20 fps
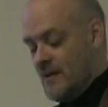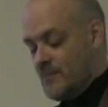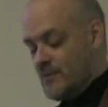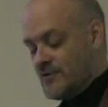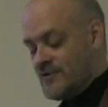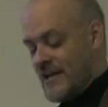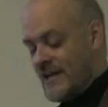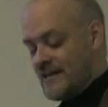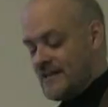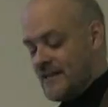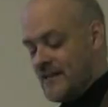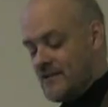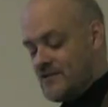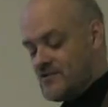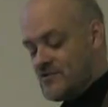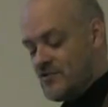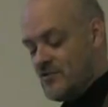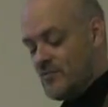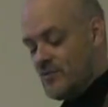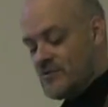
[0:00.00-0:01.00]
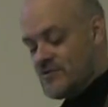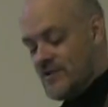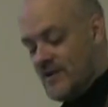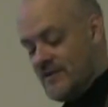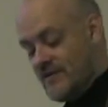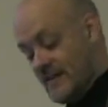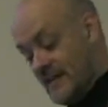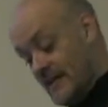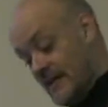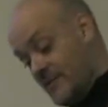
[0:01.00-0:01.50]
protecting consumers,
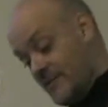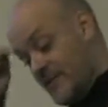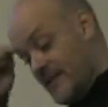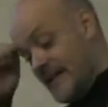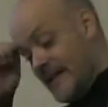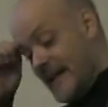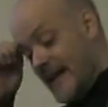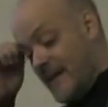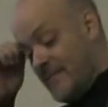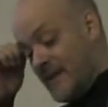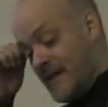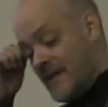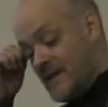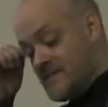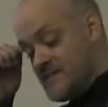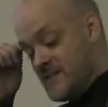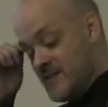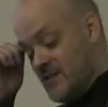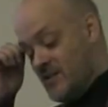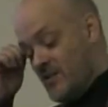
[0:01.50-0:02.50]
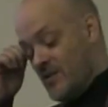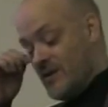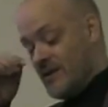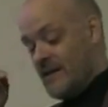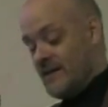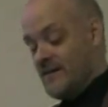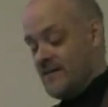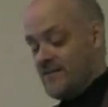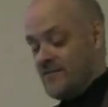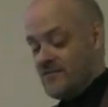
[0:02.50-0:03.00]
and dealing with economic insecurity.